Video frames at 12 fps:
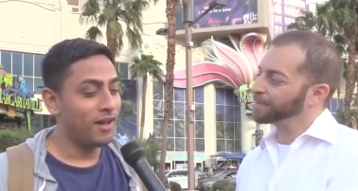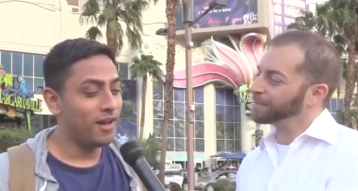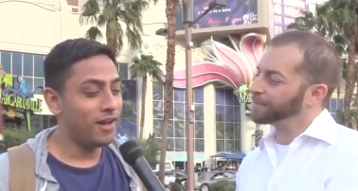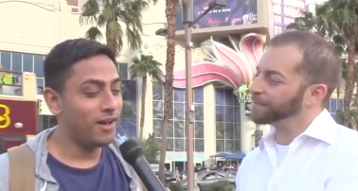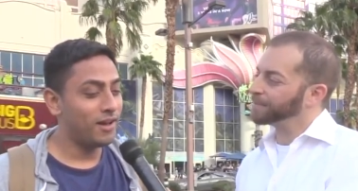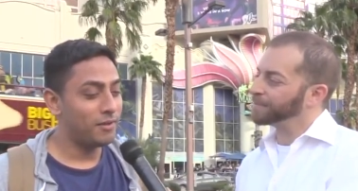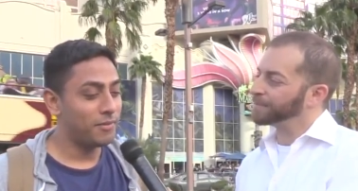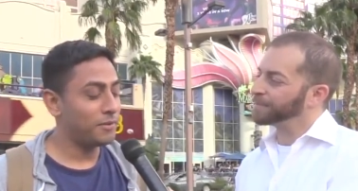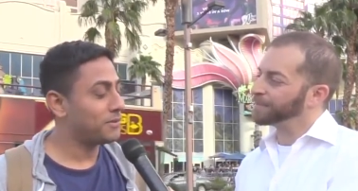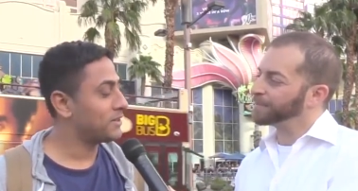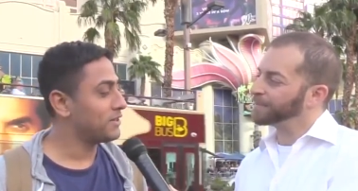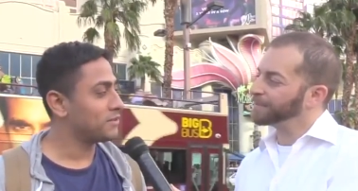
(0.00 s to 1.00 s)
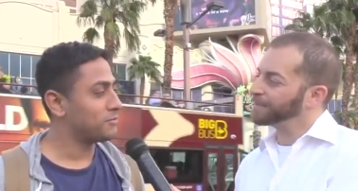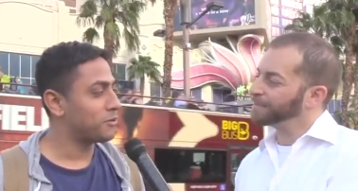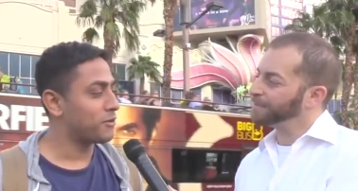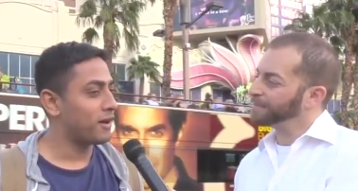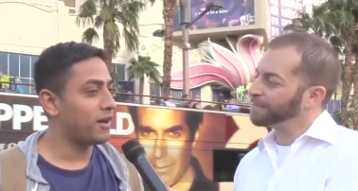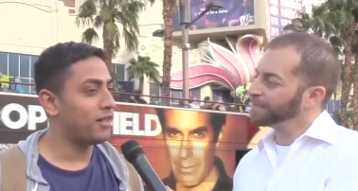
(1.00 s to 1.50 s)
Speaker 1: Uh, my name is Tijan
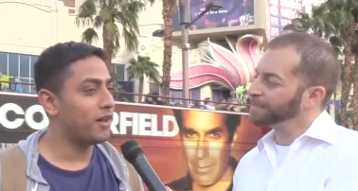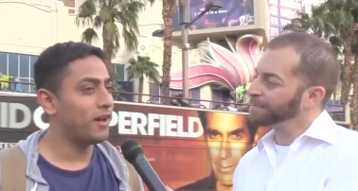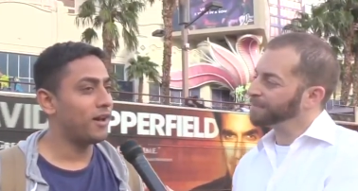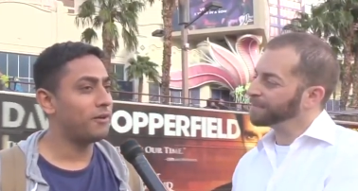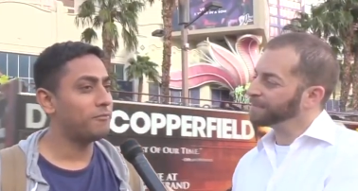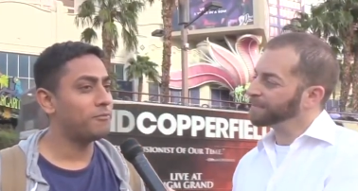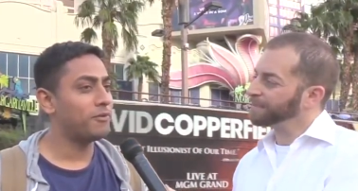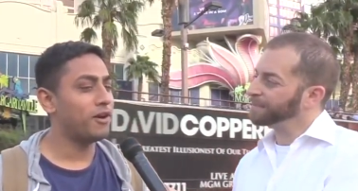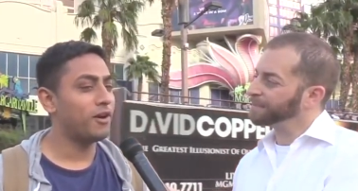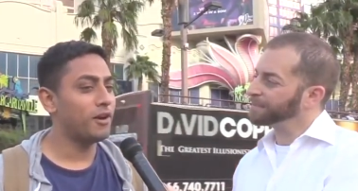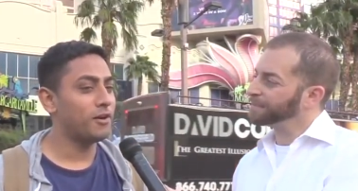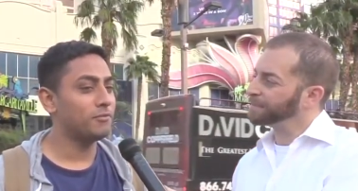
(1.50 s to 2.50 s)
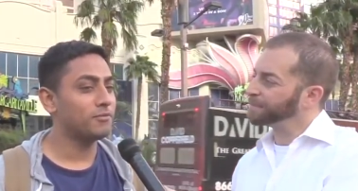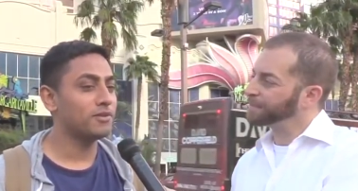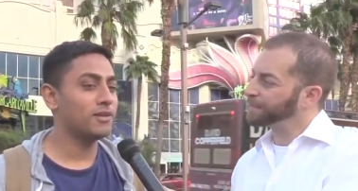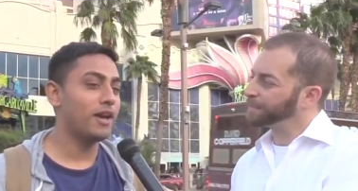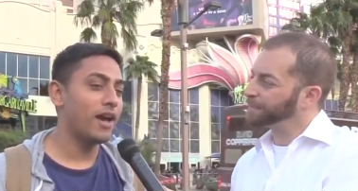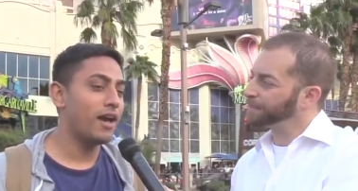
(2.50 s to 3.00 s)
Pokrel. I'm from
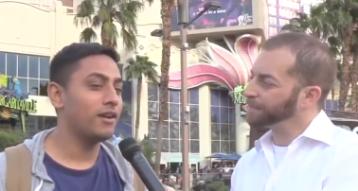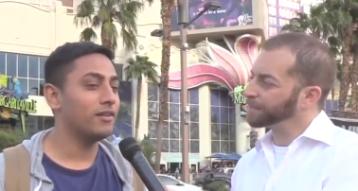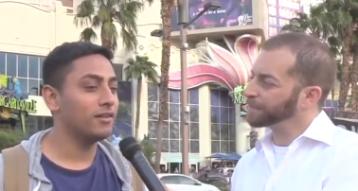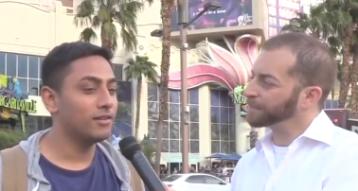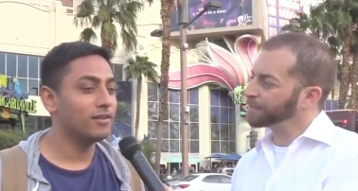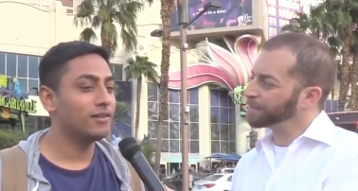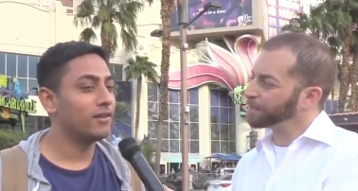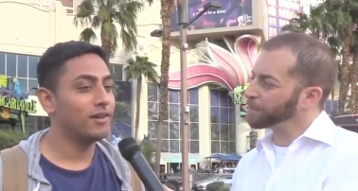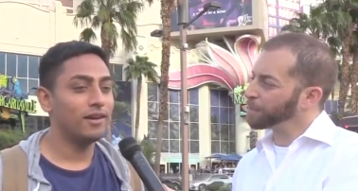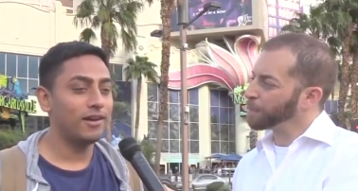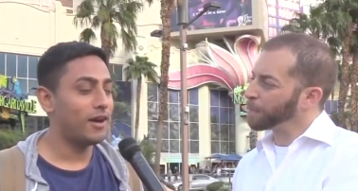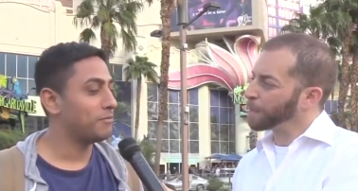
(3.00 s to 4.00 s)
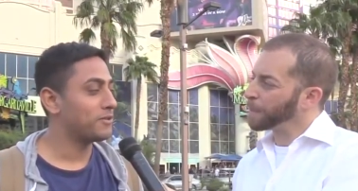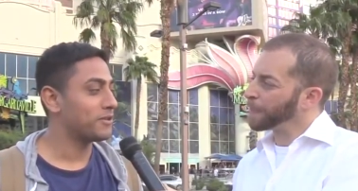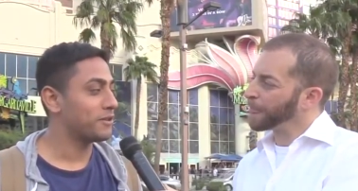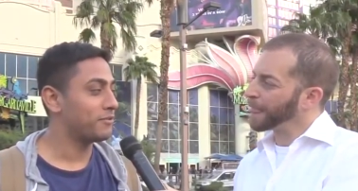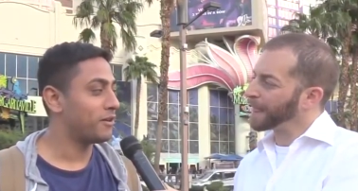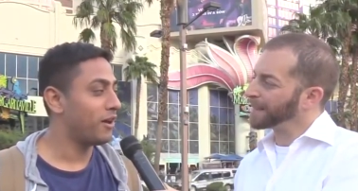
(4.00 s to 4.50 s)
Seattle. Uh, I'm
Speaker 2: just
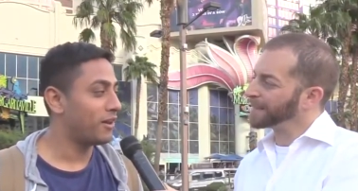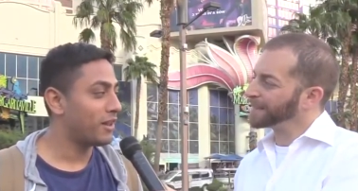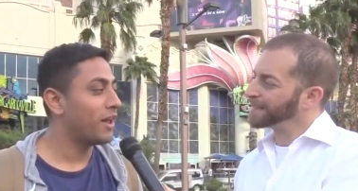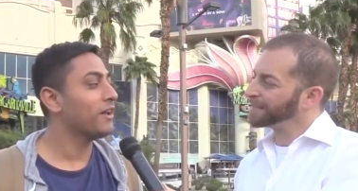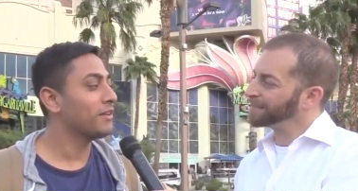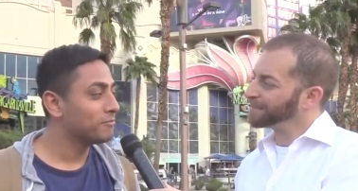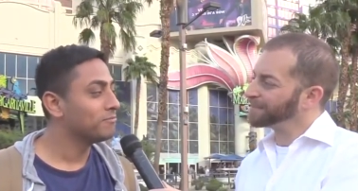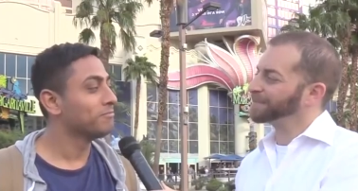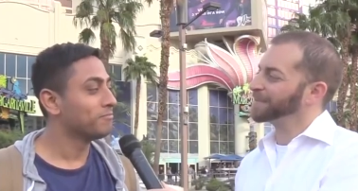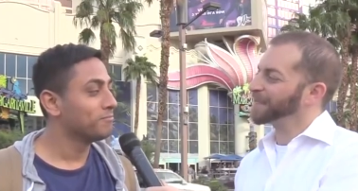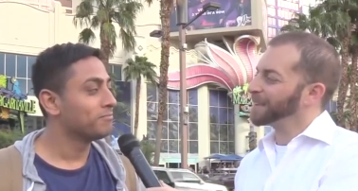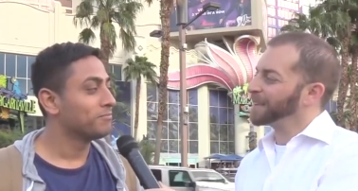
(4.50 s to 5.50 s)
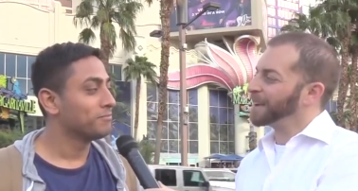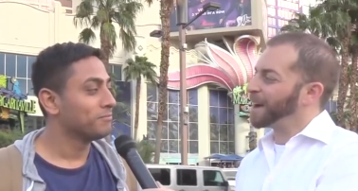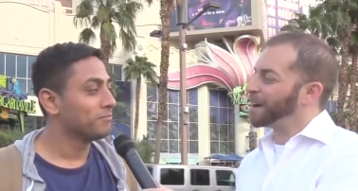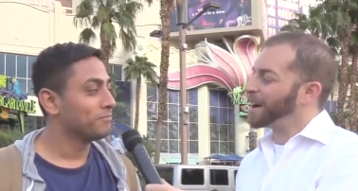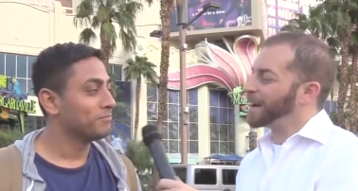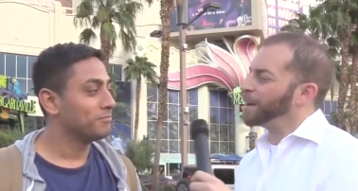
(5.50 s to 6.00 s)
here for holiday.
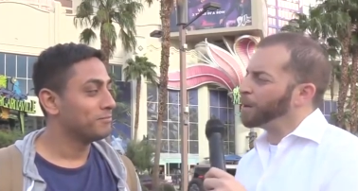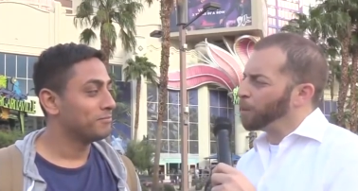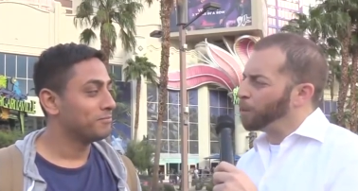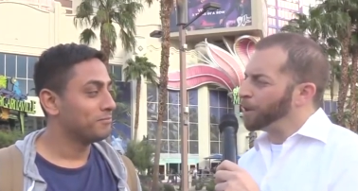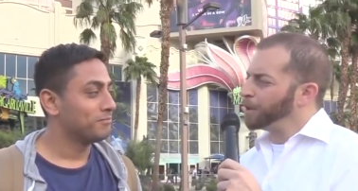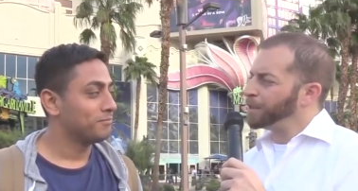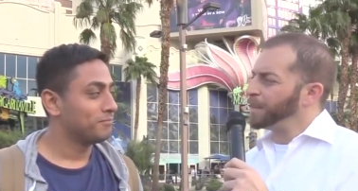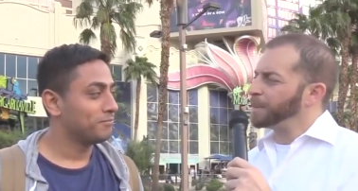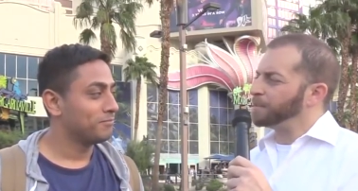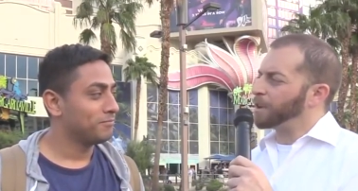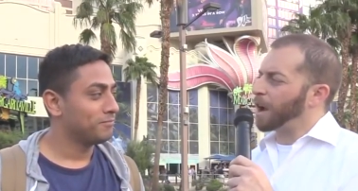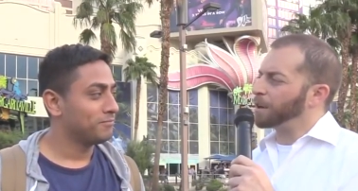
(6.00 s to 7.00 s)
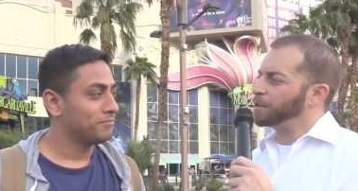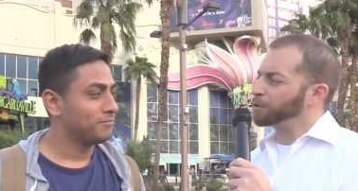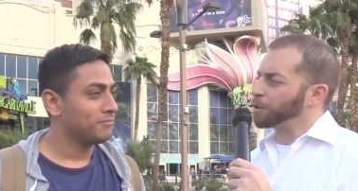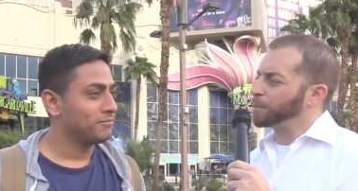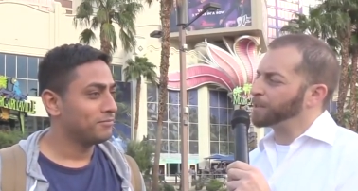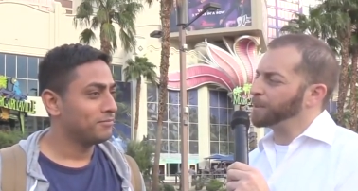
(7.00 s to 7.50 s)
All right. What do you think of Donald
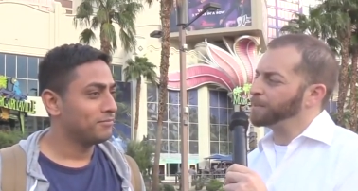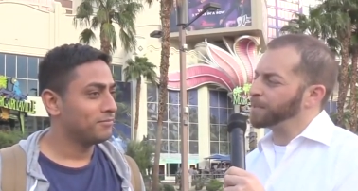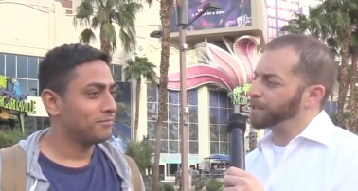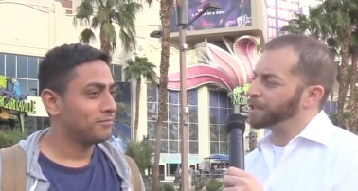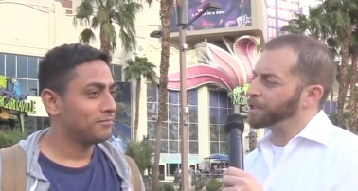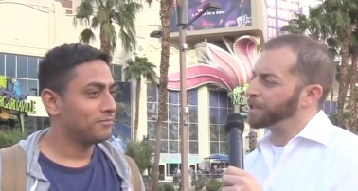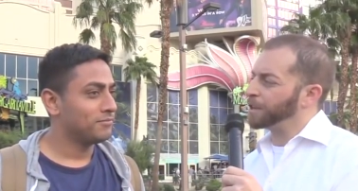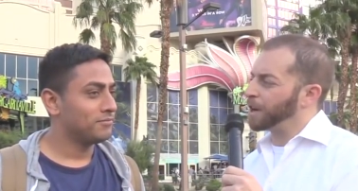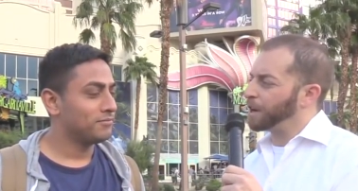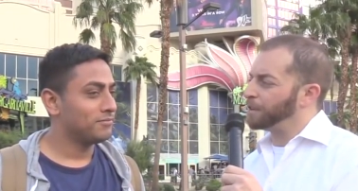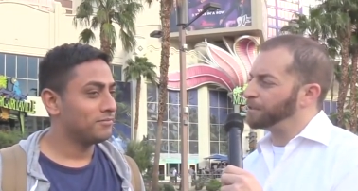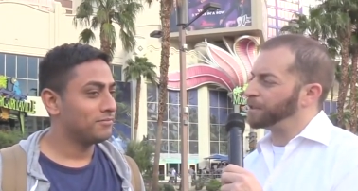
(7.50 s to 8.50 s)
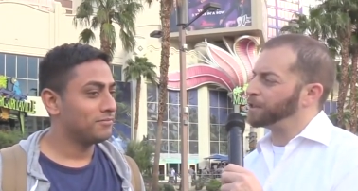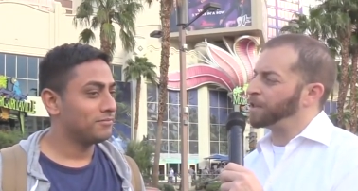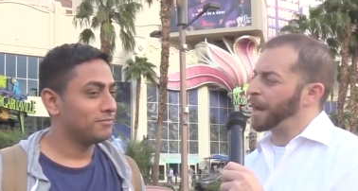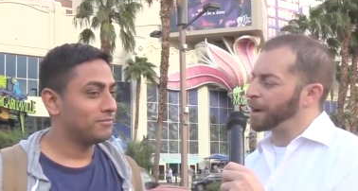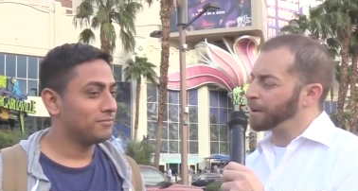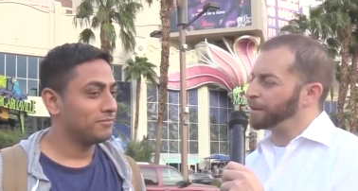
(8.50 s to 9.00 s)
Trump's imposition of
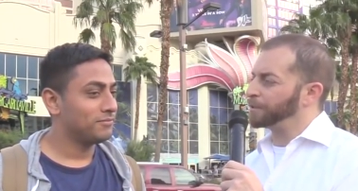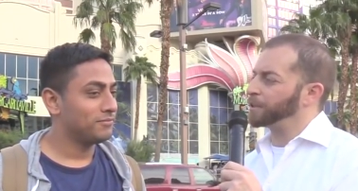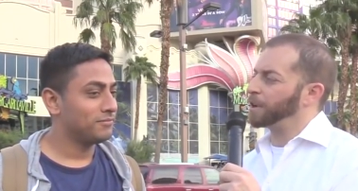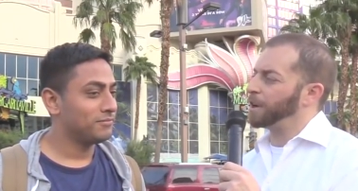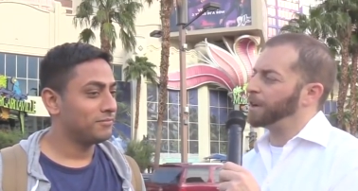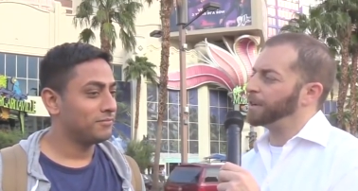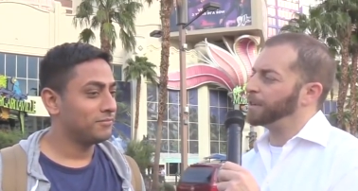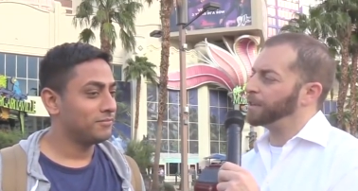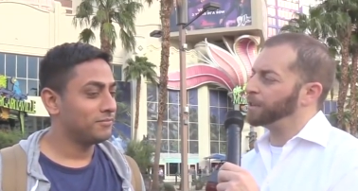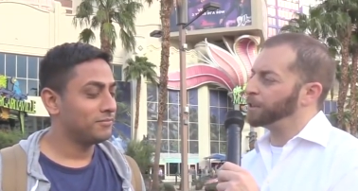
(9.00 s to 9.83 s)
tariffs on